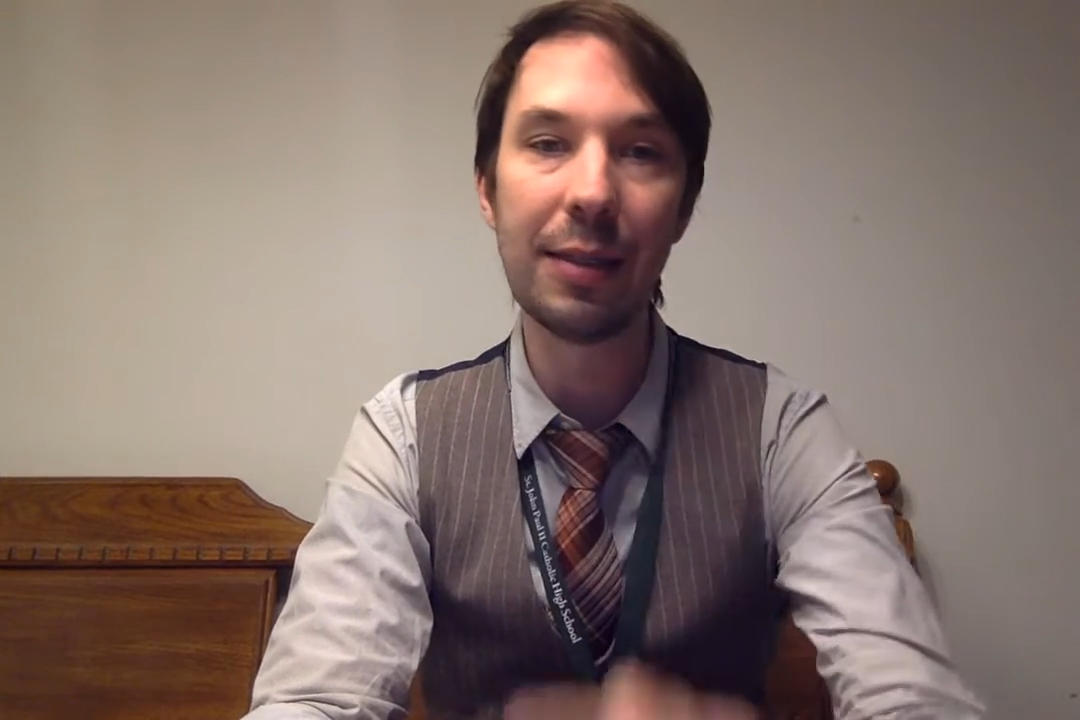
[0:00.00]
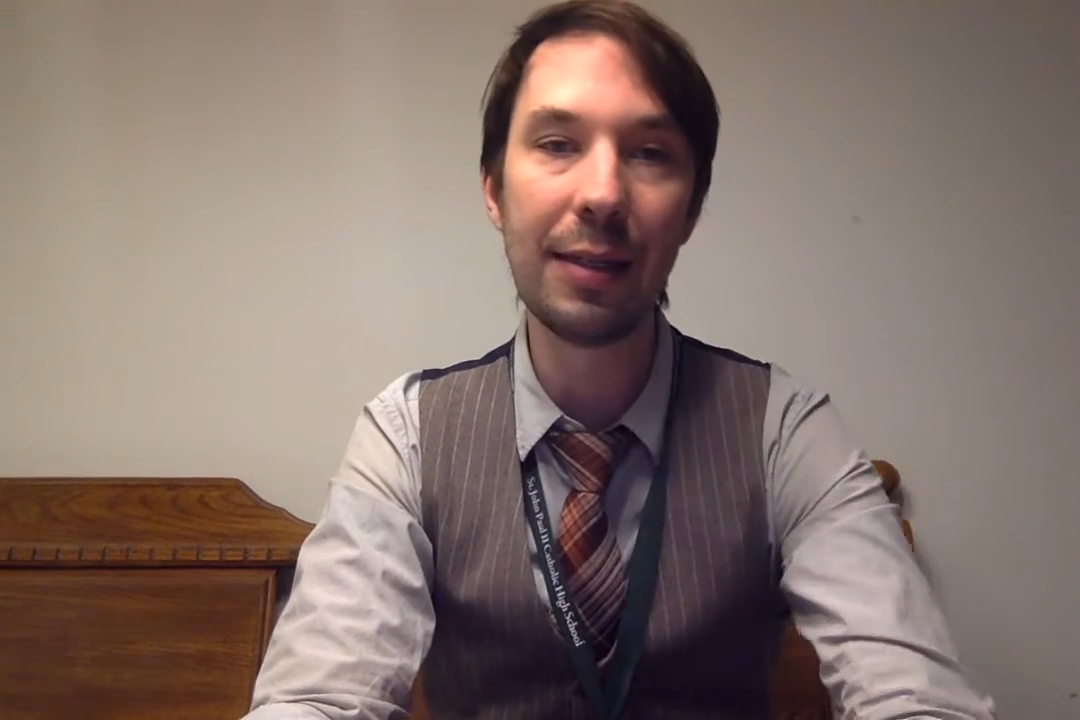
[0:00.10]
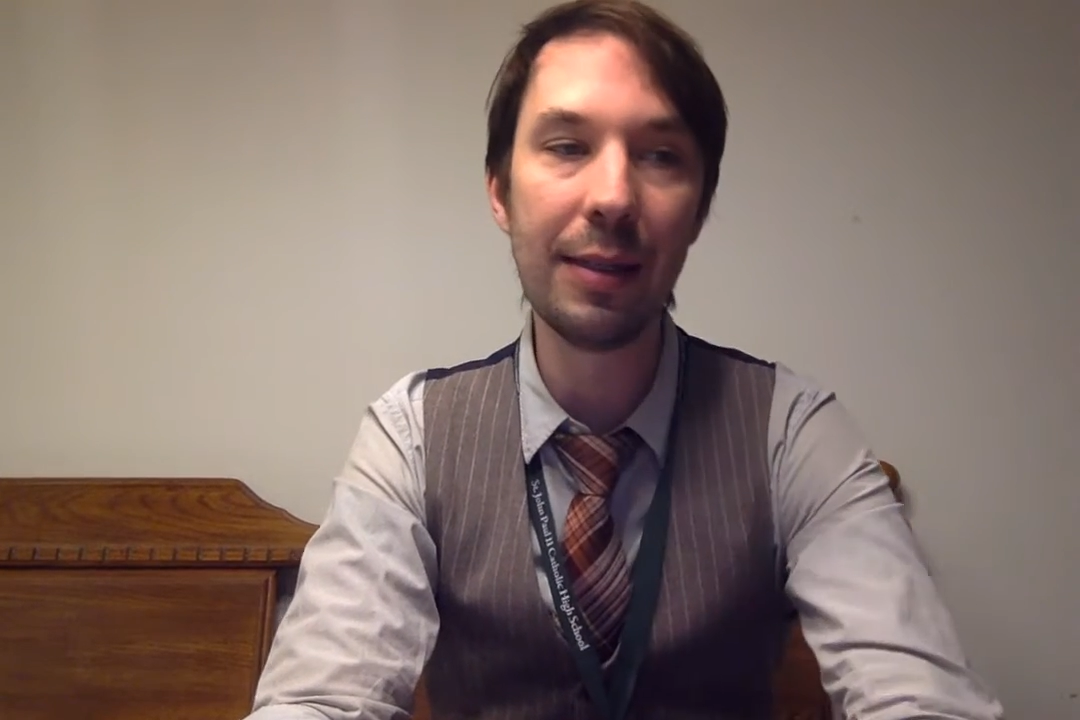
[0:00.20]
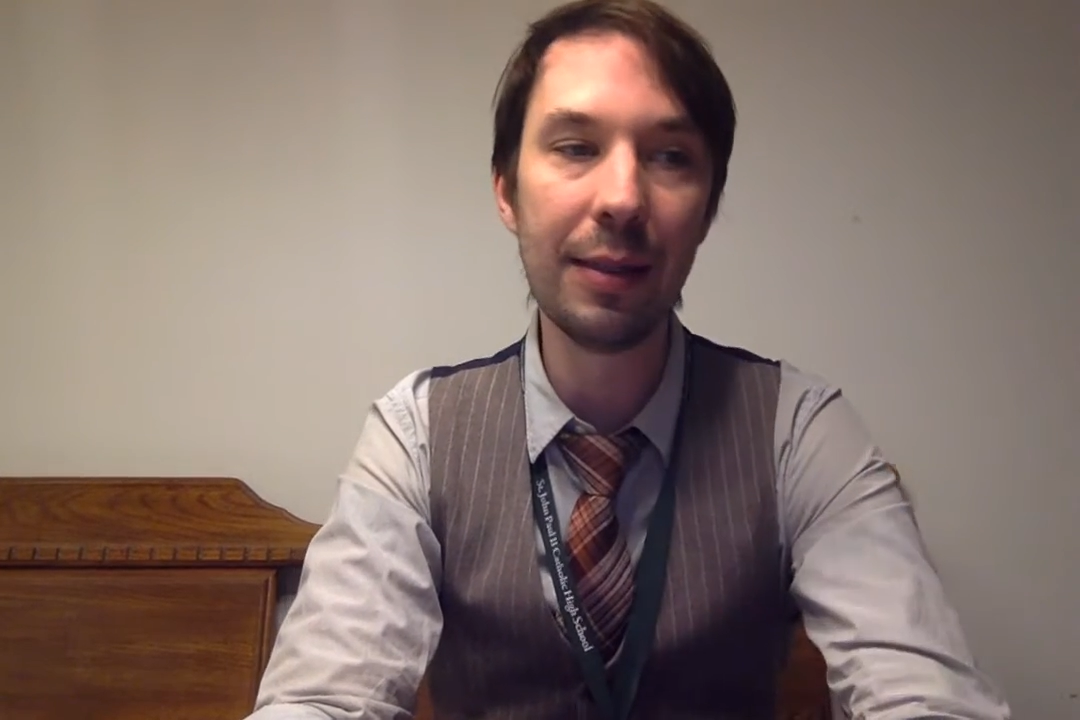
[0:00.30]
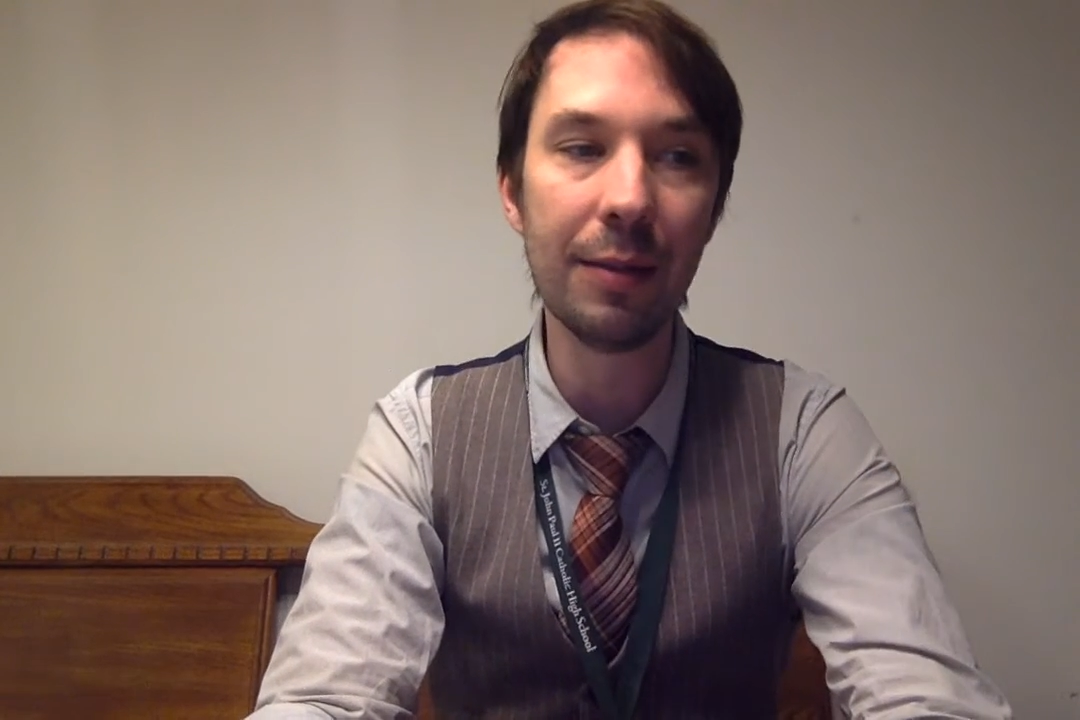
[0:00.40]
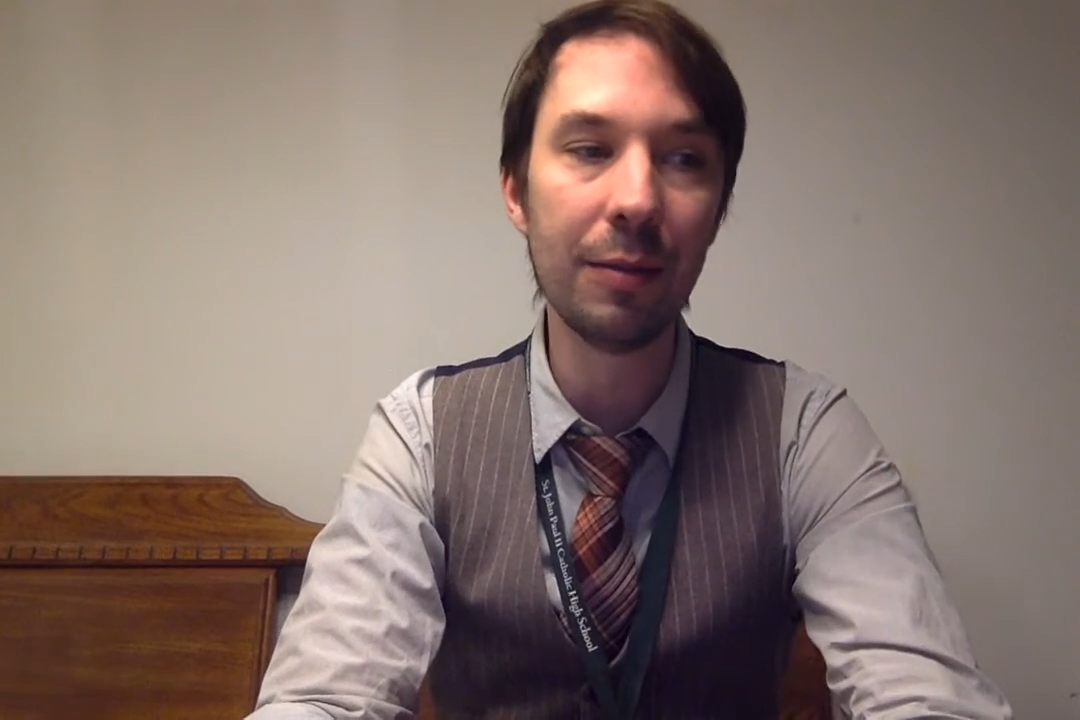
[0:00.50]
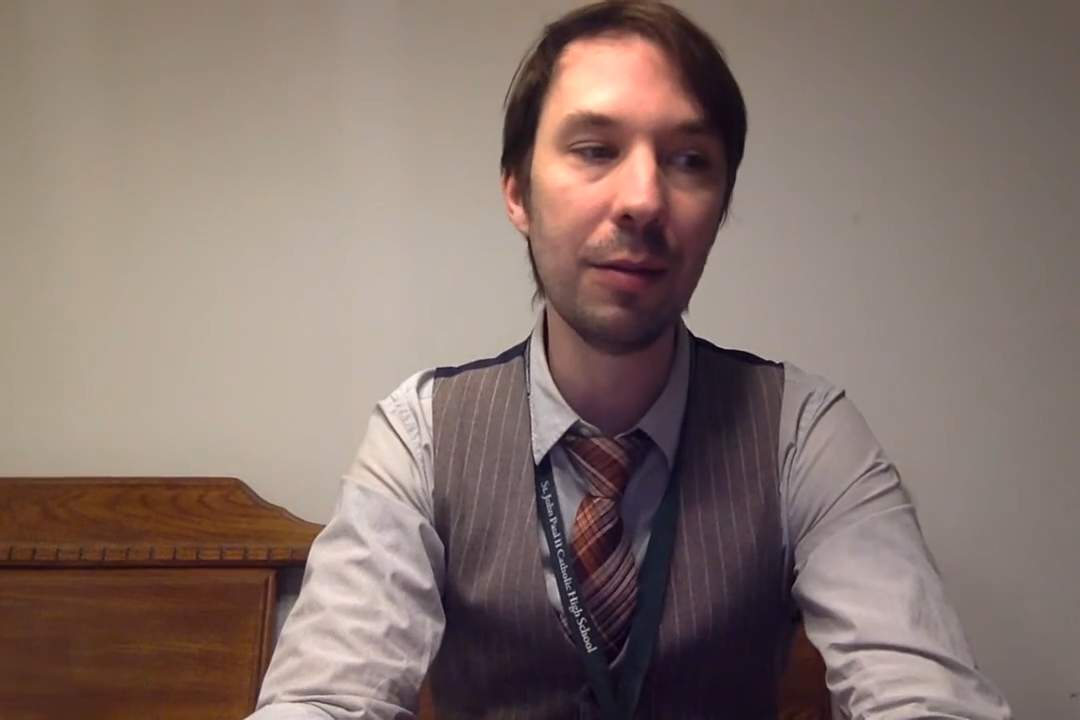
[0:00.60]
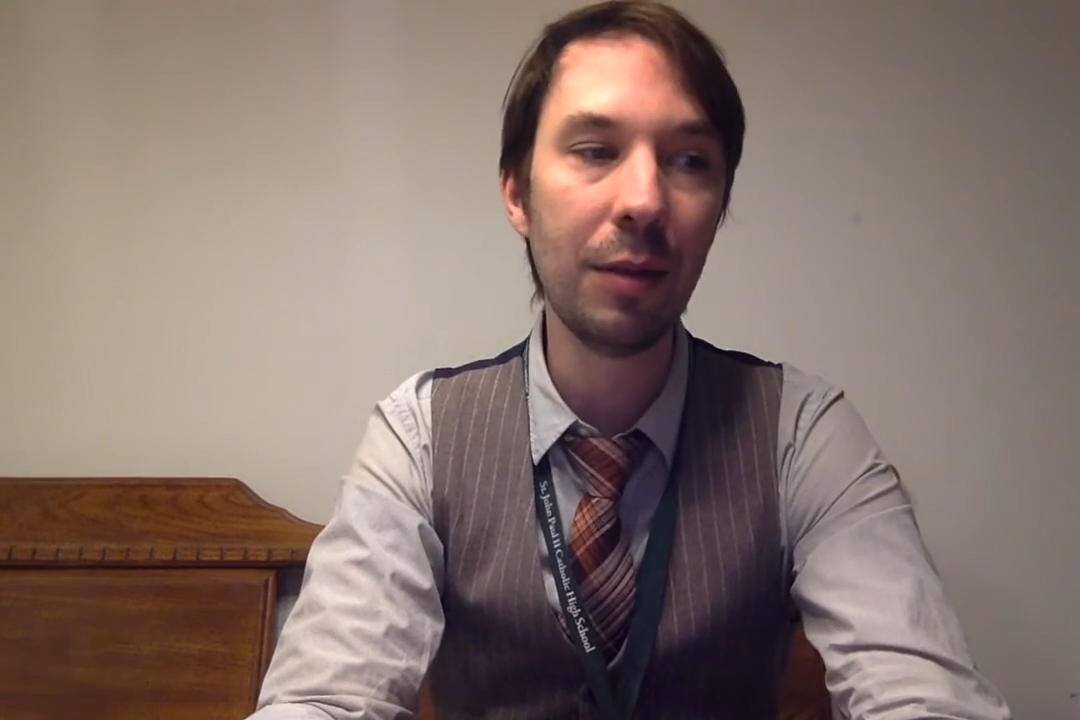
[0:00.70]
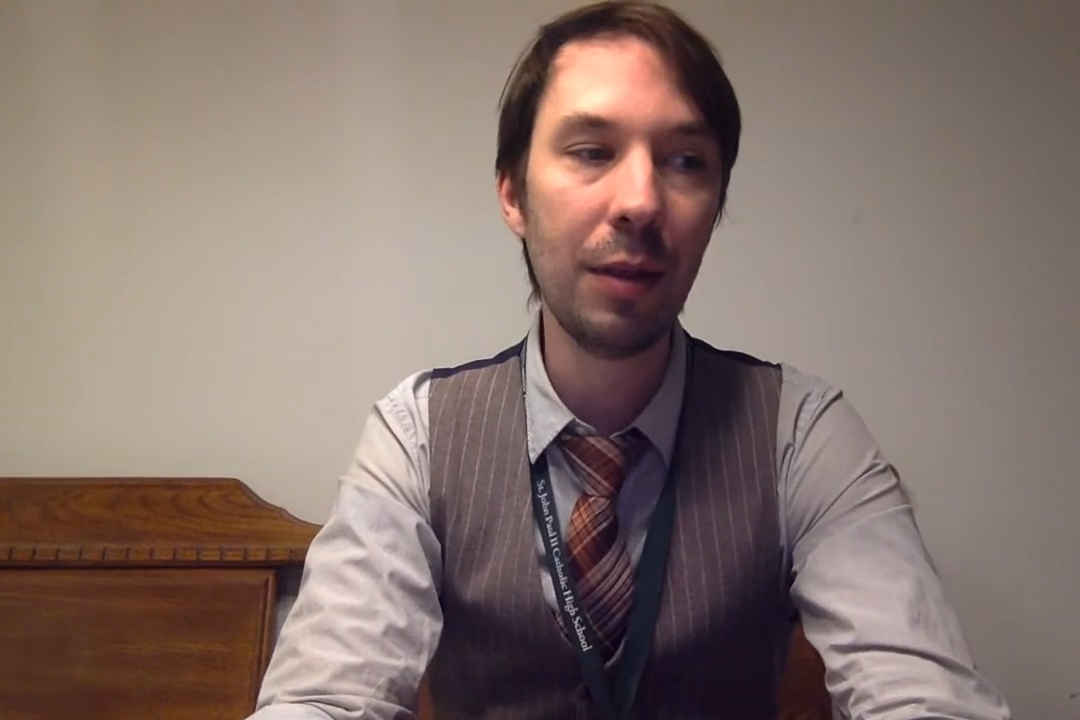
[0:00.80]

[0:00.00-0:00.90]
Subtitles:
I can,